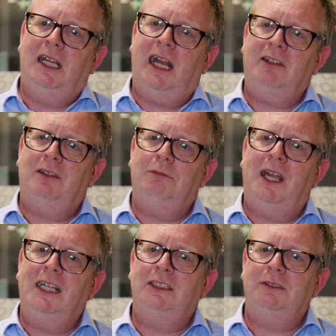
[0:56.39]
as the
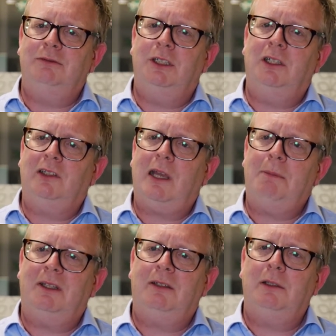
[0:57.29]
range of units
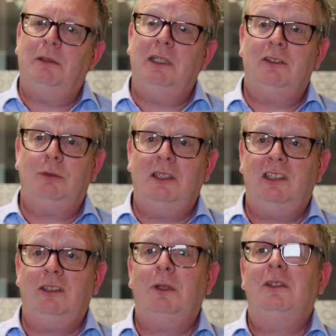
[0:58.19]
coming through in
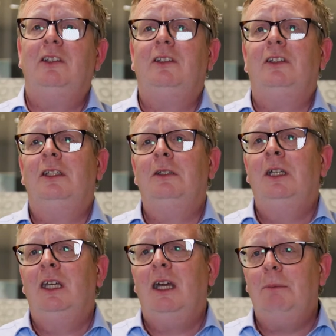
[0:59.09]
2022
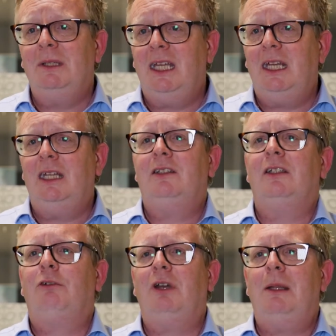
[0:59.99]
are beginning to
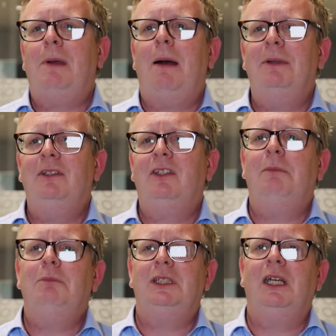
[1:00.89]
creep up in
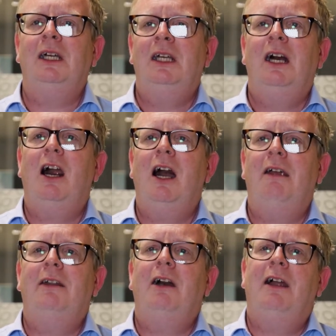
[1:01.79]
temperature
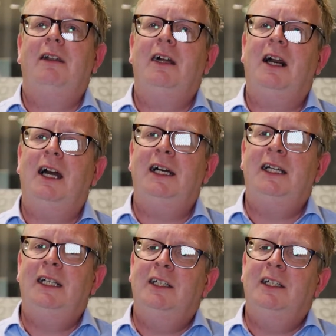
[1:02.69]
higher and higher and higher.